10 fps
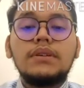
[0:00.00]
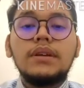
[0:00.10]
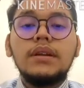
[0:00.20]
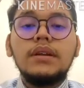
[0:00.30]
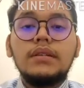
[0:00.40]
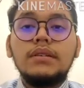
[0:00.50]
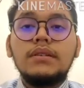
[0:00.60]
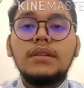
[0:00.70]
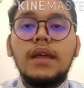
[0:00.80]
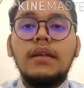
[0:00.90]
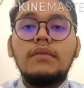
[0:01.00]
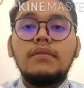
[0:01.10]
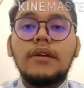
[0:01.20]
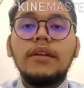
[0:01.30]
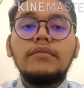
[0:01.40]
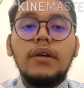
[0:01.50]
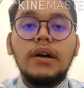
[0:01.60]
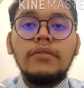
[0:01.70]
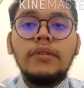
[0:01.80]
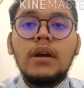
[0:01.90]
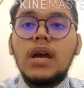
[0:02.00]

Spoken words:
3 is the drain valve,